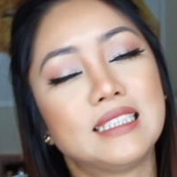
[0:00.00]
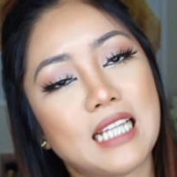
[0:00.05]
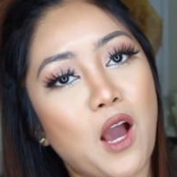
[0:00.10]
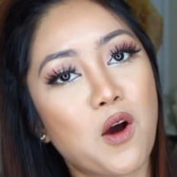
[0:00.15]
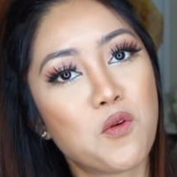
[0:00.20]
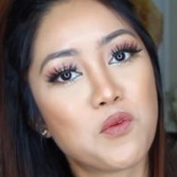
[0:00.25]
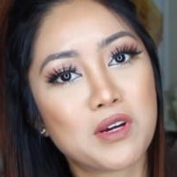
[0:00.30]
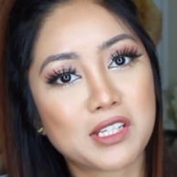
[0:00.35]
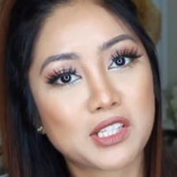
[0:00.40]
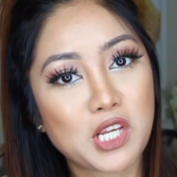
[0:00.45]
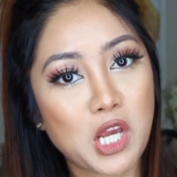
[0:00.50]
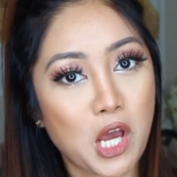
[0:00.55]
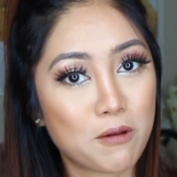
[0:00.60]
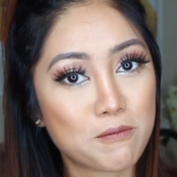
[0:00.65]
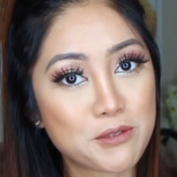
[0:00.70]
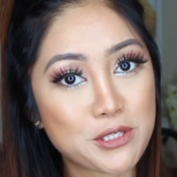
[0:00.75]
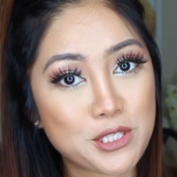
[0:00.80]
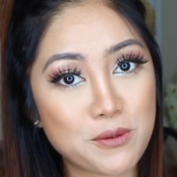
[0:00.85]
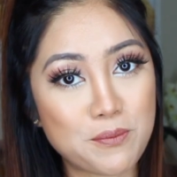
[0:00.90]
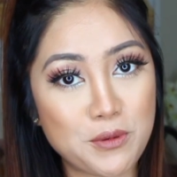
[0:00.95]
Now when it
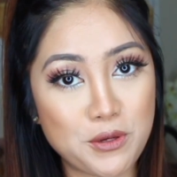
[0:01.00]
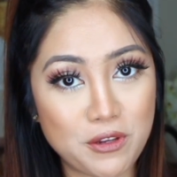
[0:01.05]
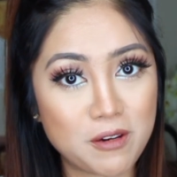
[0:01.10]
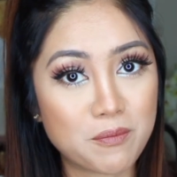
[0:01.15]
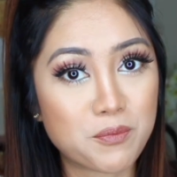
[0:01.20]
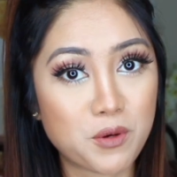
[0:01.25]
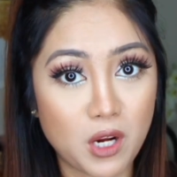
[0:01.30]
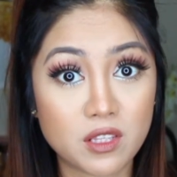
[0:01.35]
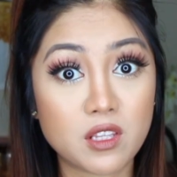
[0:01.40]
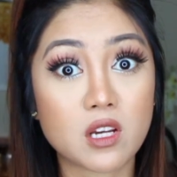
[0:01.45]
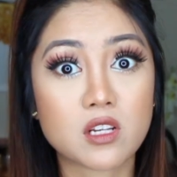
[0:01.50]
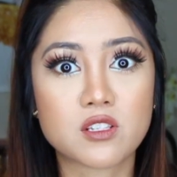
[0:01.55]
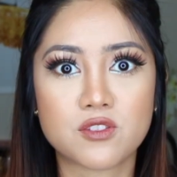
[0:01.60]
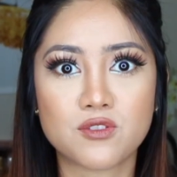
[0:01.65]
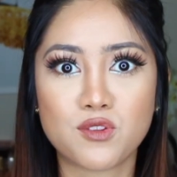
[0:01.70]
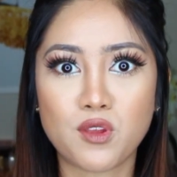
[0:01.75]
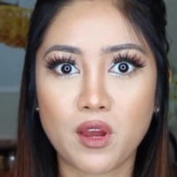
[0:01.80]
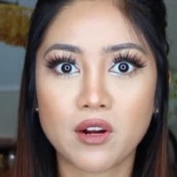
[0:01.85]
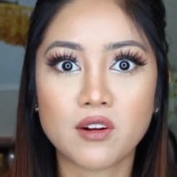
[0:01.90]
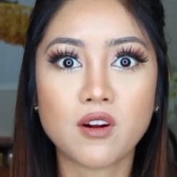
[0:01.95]
comes to beauty products,
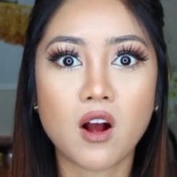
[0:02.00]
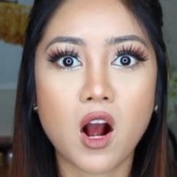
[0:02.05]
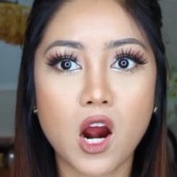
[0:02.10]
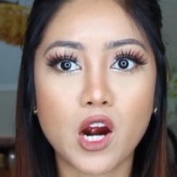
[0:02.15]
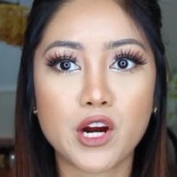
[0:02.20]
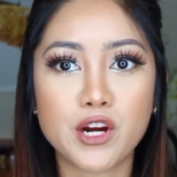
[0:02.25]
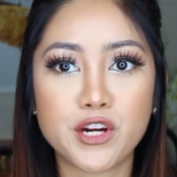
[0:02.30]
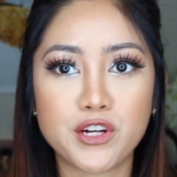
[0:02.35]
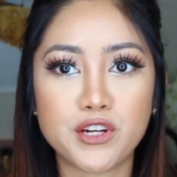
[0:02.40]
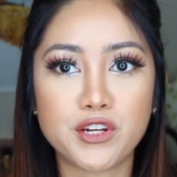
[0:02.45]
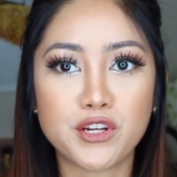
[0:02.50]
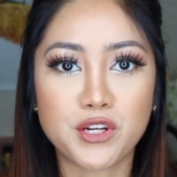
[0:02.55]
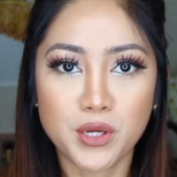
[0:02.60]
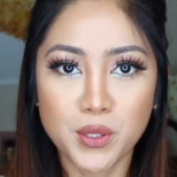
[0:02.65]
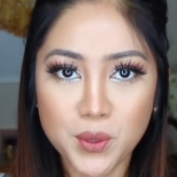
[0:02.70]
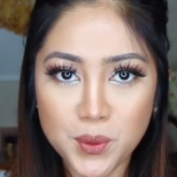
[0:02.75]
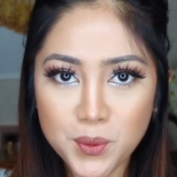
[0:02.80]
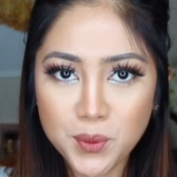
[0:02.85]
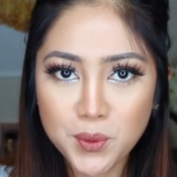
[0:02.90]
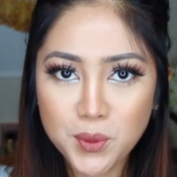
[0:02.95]
there are
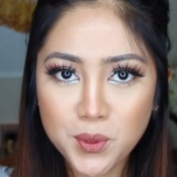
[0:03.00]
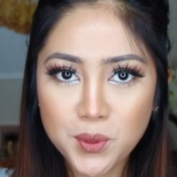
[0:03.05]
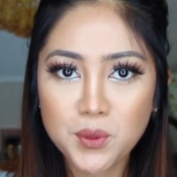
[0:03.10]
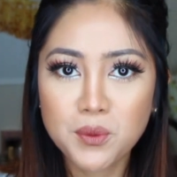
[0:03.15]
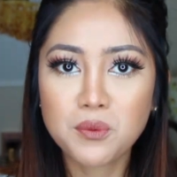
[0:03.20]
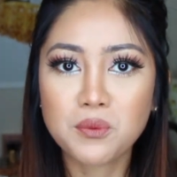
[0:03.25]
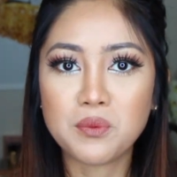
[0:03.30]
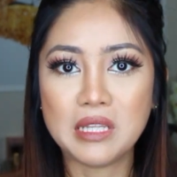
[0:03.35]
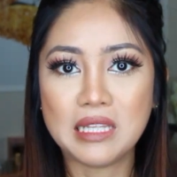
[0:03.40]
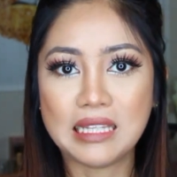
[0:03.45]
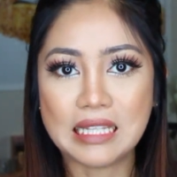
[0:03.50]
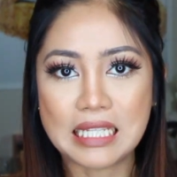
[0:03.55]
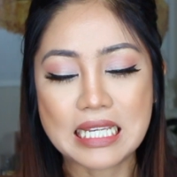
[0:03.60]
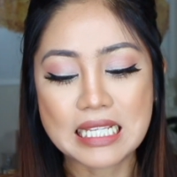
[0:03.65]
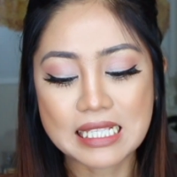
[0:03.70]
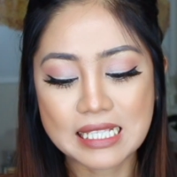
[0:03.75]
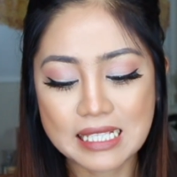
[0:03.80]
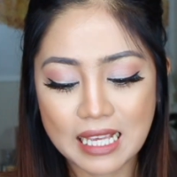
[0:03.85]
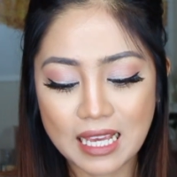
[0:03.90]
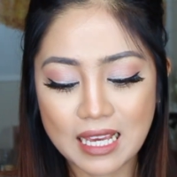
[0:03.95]
new
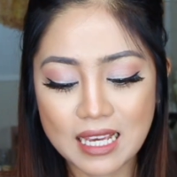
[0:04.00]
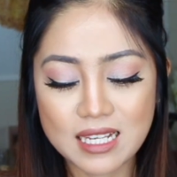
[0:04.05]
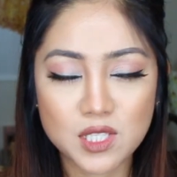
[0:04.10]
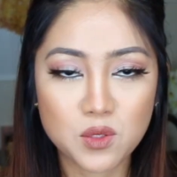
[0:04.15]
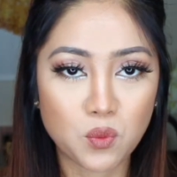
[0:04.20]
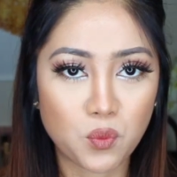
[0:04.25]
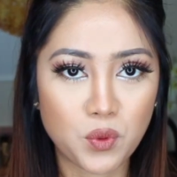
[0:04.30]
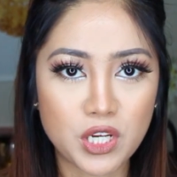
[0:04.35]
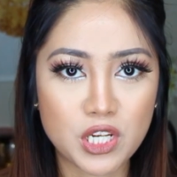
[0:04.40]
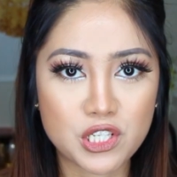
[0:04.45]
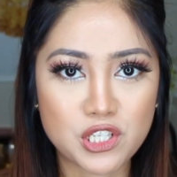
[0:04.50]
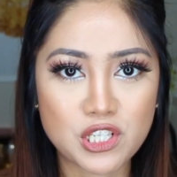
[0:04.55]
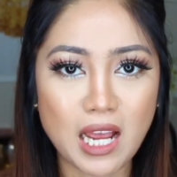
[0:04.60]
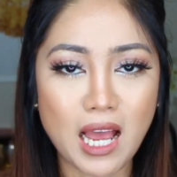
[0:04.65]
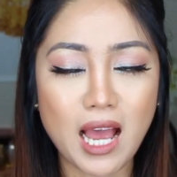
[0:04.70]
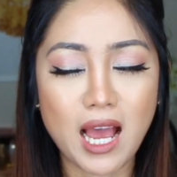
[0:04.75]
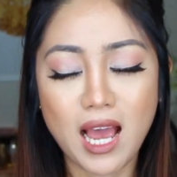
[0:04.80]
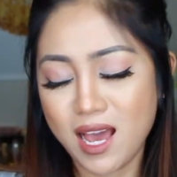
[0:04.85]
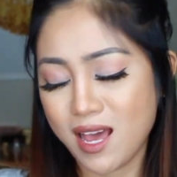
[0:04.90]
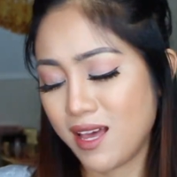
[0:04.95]
releases which
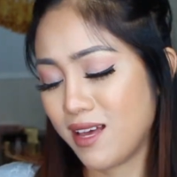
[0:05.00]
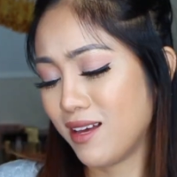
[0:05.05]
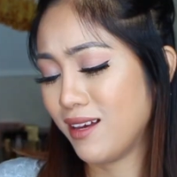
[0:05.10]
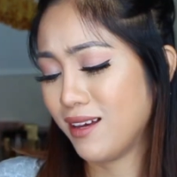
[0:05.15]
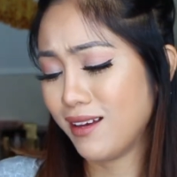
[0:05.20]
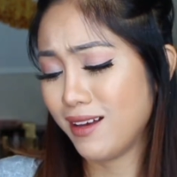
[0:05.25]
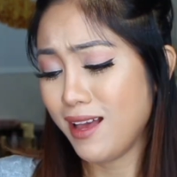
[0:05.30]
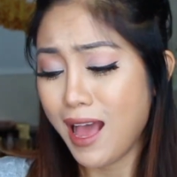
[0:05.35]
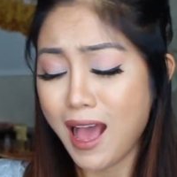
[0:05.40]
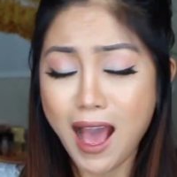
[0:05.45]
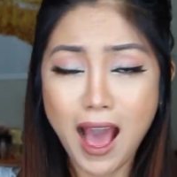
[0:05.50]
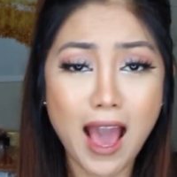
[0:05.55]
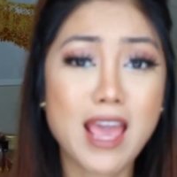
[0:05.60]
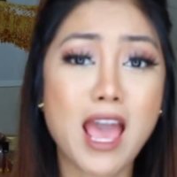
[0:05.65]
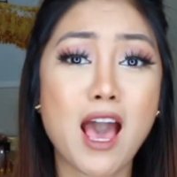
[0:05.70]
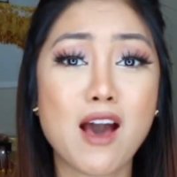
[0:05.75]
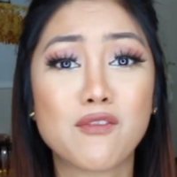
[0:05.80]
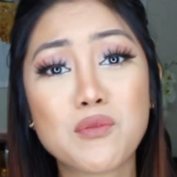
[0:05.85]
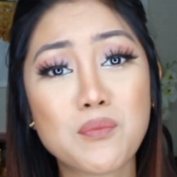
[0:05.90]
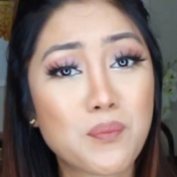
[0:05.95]
I
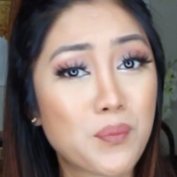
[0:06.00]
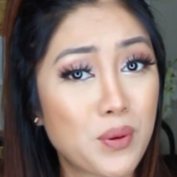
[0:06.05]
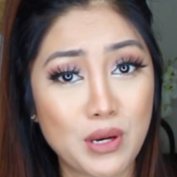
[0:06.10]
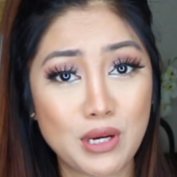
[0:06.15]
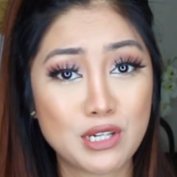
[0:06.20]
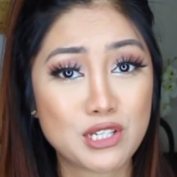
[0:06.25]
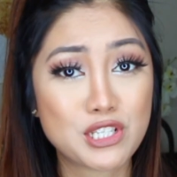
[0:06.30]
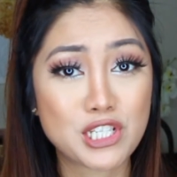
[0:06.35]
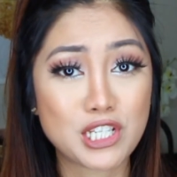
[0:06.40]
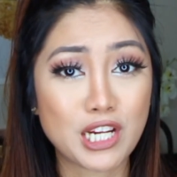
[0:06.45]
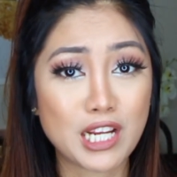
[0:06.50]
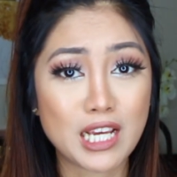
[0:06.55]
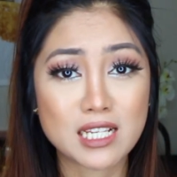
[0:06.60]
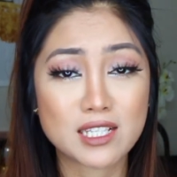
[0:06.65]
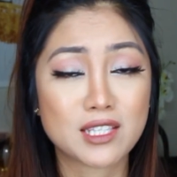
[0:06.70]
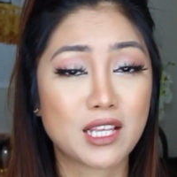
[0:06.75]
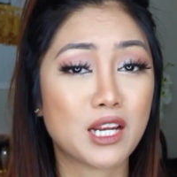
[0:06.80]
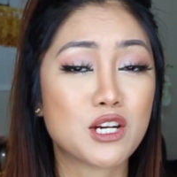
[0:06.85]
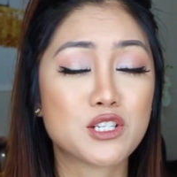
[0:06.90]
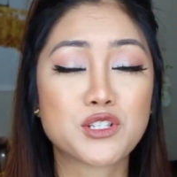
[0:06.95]
haven't
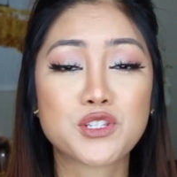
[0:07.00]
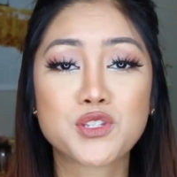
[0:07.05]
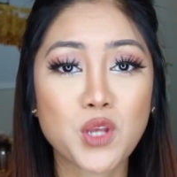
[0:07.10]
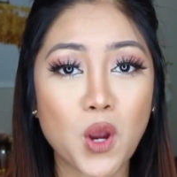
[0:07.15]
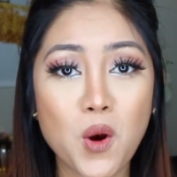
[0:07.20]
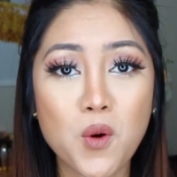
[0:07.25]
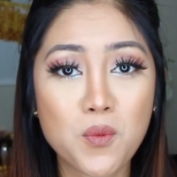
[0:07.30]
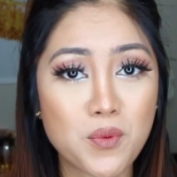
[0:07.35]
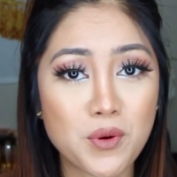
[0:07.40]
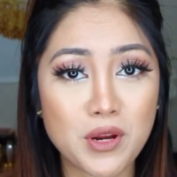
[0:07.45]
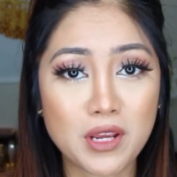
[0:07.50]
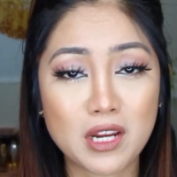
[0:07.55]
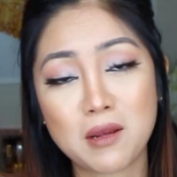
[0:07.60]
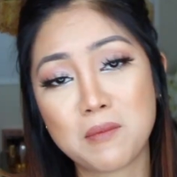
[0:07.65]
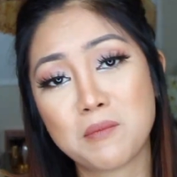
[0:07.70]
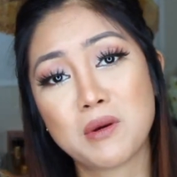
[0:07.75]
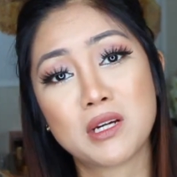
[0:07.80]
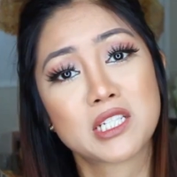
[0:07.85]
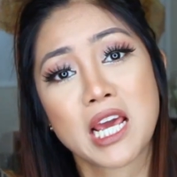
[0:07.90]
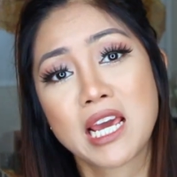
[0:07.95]
purchased. They are so pretty,
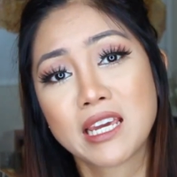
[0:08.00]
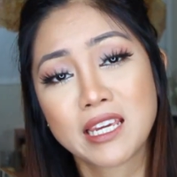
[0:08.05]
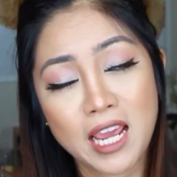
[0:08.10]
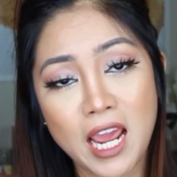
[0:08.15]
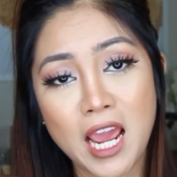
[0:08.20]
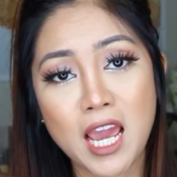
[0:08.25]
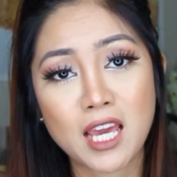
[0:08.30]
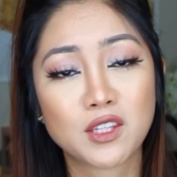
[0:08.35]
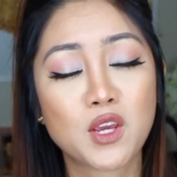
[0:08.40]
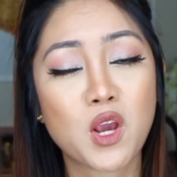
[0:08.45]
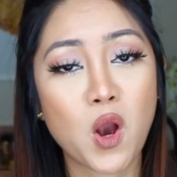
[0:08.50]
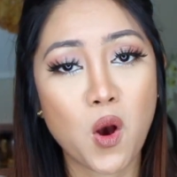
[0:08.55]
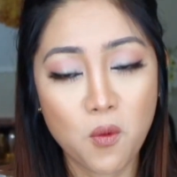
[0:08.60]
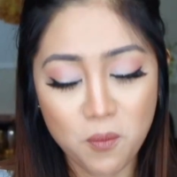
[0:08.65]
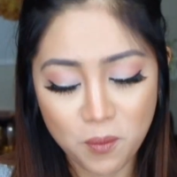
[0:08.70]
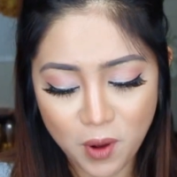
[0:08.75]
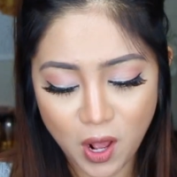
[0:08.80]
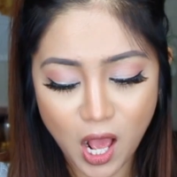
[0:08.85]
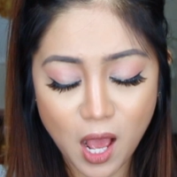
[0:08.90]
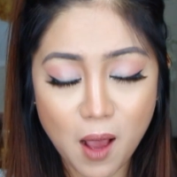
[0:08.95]
but I can't
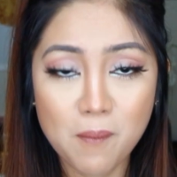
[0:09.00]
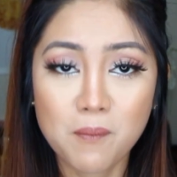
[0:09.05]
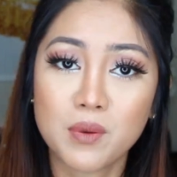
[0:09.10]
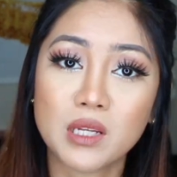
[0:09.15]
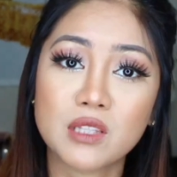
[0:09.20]
cope up.